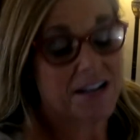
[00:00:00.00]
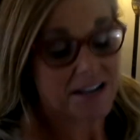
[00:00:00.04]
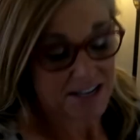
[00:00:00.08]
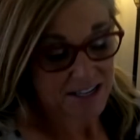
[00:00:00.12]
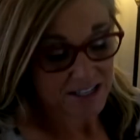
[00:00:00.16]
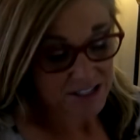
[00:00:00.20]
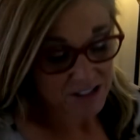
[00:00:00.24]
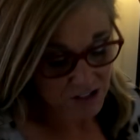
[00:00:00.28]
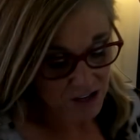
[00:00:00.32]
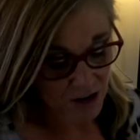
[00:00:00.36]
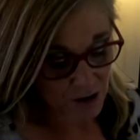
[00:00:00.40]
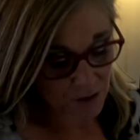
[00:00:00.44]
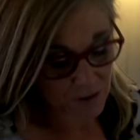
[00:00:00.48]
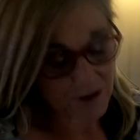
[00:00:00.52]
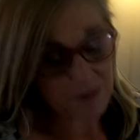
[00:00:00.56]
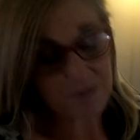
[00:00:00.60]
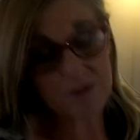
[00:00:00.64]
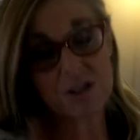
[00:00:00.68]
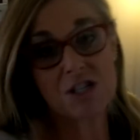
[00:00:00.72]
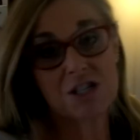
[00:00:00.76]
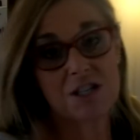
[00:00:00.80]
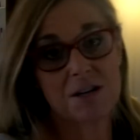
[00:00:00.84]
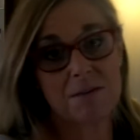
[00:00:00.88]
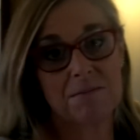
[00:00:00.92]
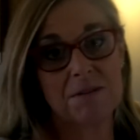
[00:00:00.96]
So it was
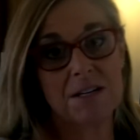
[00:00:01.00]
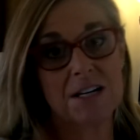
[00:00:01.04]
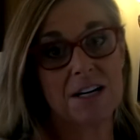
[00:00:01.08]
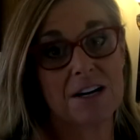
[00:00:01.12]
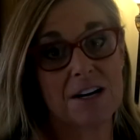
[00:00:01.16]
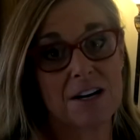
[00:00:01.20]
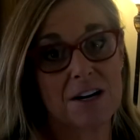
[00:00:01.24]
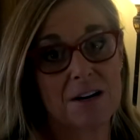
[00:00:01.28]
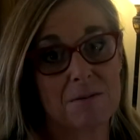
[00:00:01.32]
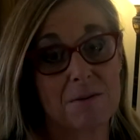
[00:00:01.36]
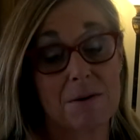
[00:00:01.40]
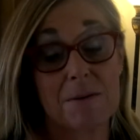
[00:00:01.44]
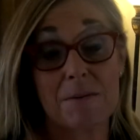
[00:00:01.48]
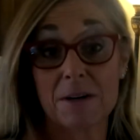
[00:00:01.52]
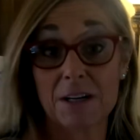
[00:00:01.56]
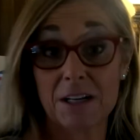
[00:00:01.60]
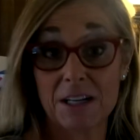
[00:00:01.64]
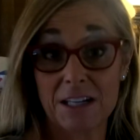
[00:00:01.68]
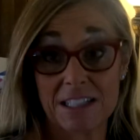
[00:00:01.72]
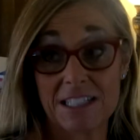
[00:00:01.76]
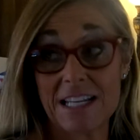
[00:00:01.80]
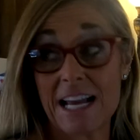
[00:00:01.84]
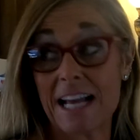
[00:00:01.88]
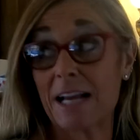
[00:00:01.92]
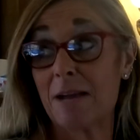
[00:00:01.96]
shipped here, we were going to
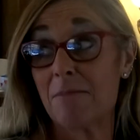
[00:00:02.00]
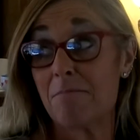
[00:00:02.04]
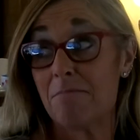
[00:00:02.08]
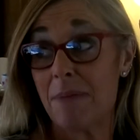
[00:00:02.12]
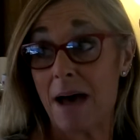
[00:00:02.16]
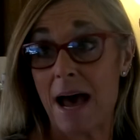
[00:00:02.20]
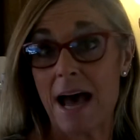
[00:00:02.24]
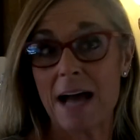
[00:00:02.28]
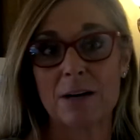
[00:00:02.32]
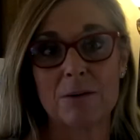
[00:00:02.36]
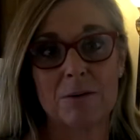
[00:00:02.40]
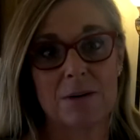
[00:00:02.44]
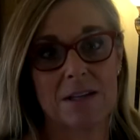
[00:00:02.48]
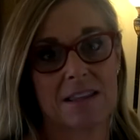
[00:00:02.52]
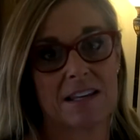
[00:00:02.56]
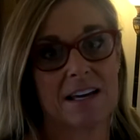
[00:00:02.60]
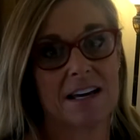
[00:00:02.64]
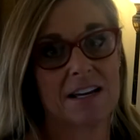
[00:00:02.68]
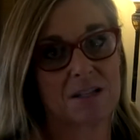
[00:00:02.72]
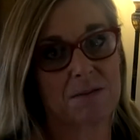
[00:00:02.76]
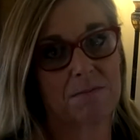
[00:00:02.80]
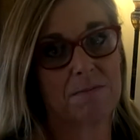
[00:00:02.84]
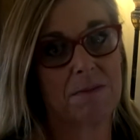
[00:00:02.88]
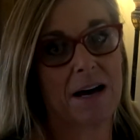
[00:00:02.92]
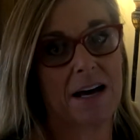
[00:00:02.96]
take it back with
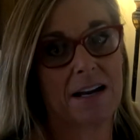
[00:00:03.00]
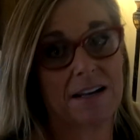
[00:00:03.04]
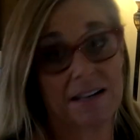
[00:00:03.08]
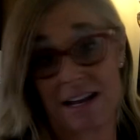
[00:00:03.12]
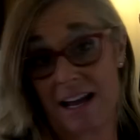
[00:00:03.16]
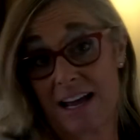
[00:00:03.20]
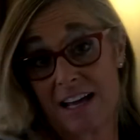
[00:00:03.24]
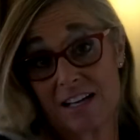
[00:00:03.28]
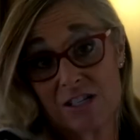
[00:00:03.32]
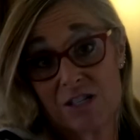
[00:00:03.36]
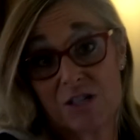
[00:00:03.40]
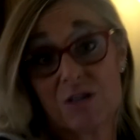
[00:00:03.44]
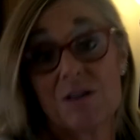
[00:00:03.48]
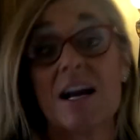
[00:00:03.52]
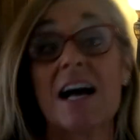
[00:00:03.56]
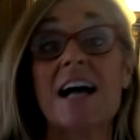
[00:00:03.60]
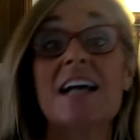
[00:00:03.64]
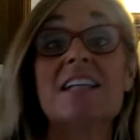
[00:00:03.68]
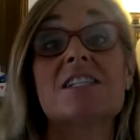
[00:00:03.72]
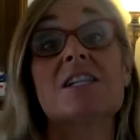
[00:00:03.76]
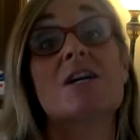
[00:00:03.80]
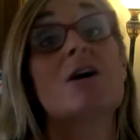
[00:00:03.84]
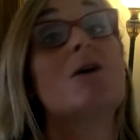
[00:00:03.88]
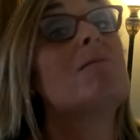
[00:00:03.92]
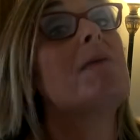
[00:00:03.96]
us, but as you guys
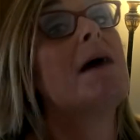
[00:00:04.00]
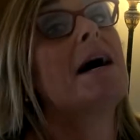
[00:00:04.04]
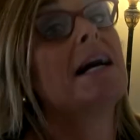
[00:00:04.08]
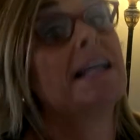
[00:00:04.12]
know by